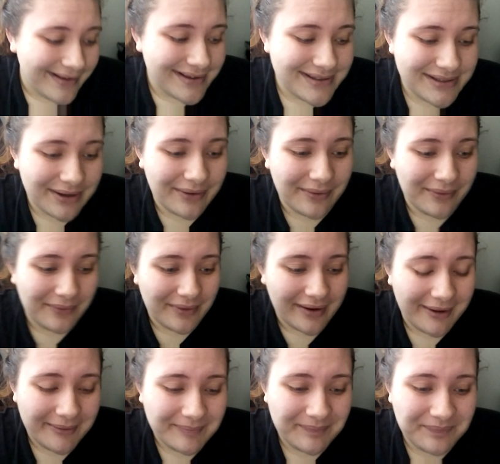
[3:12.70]
So,
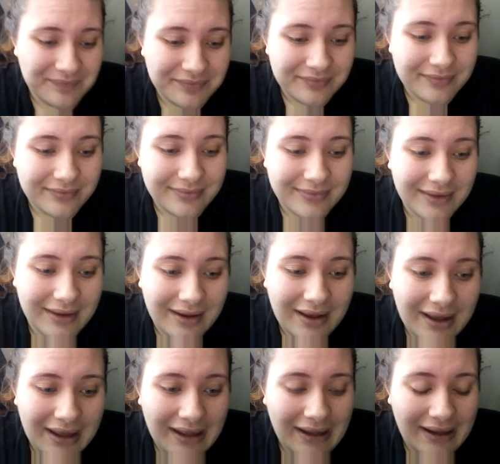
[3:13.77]
um...
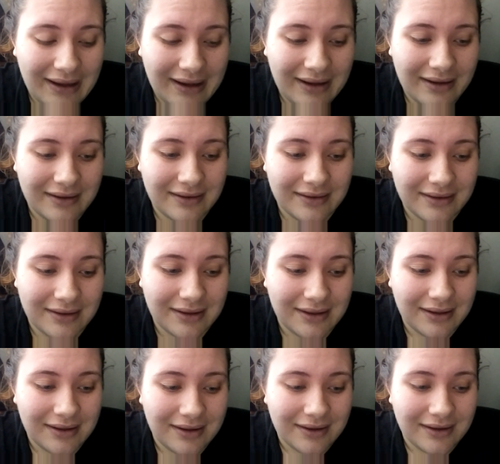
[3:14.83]
I
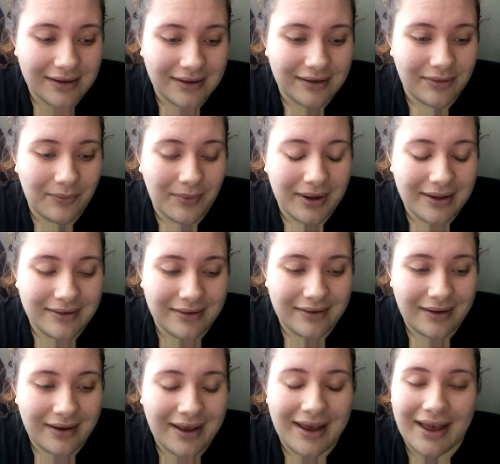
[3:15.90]
went
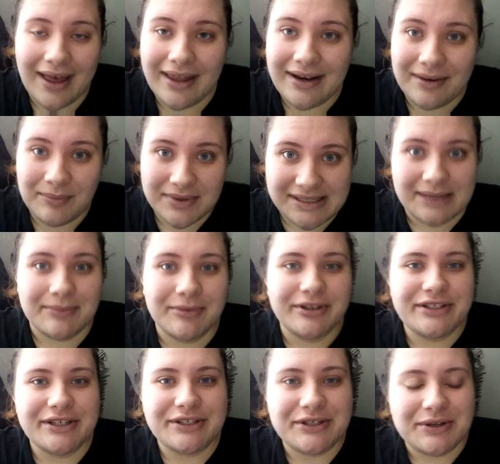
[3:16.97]
ahead and was able
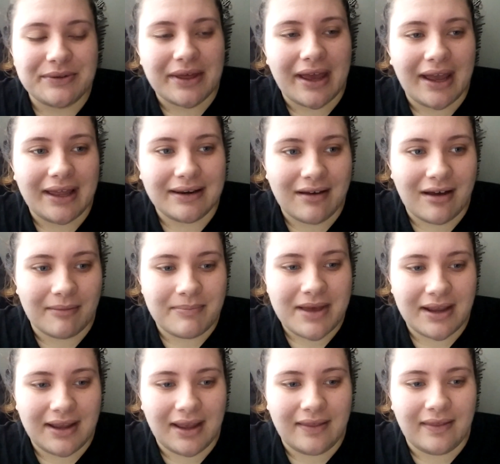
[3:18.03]
to do that and got
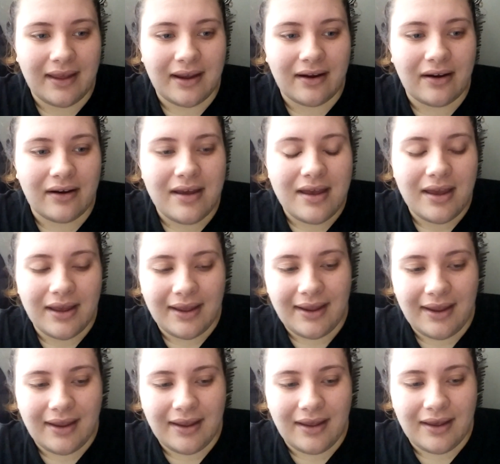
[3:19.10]
back in there,
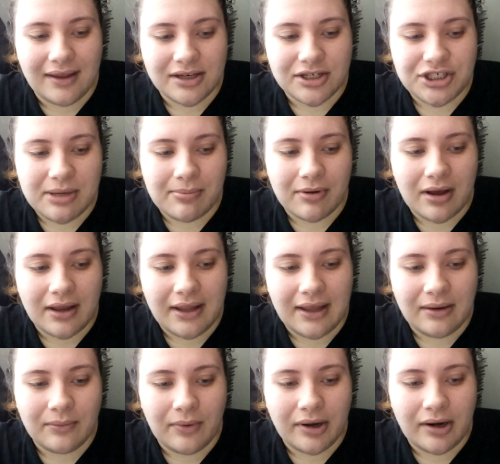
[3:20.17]
and she brought
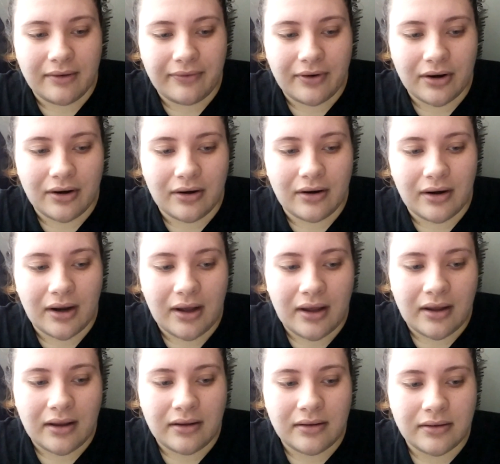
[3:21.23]
in one of her,
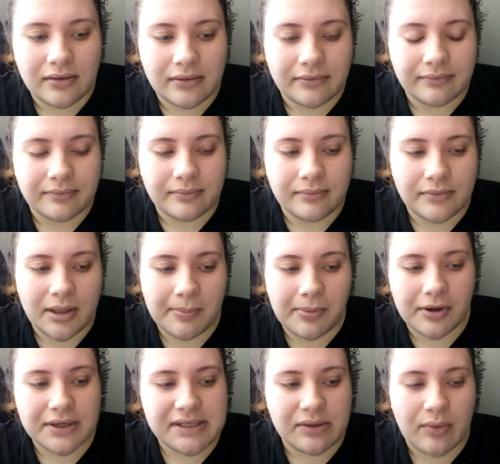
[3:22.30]
uh, the
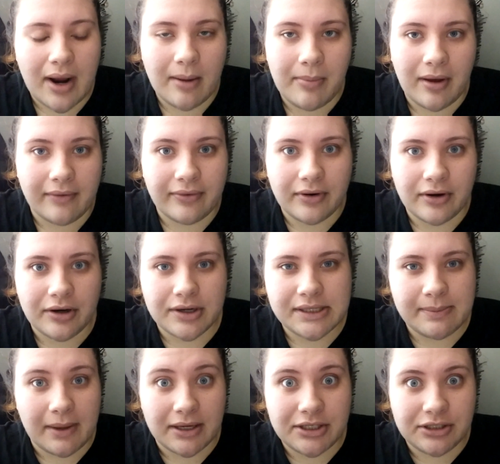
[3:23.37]
person right above her, her
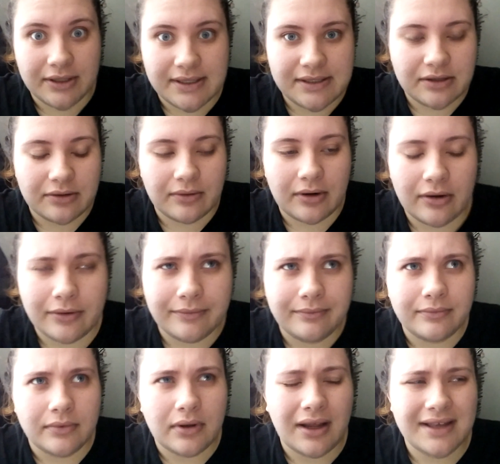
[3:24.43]
specialist, or, or
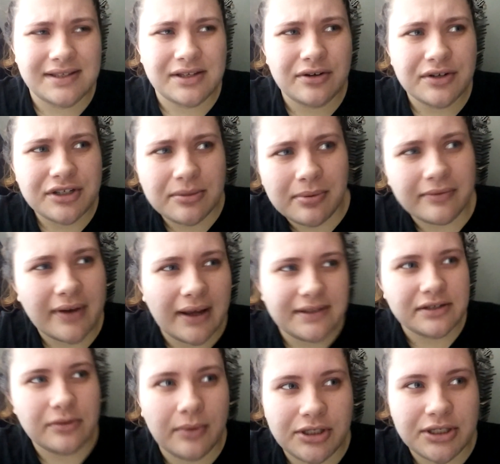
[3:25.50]
I guess her
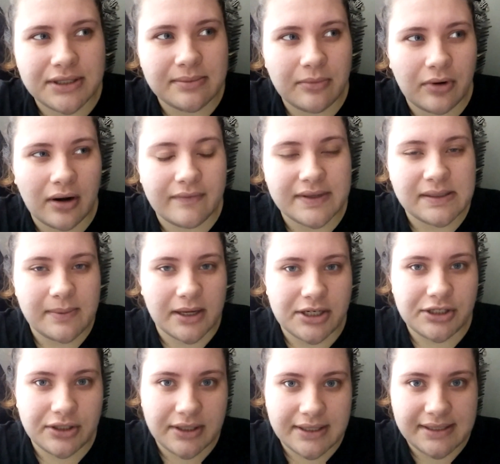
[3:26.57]
supervisor, which is more of a
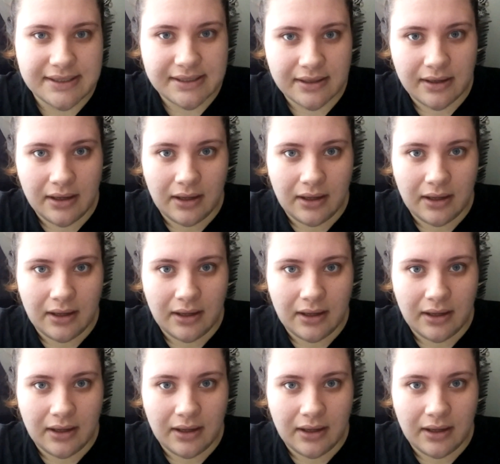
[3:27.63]
specialist.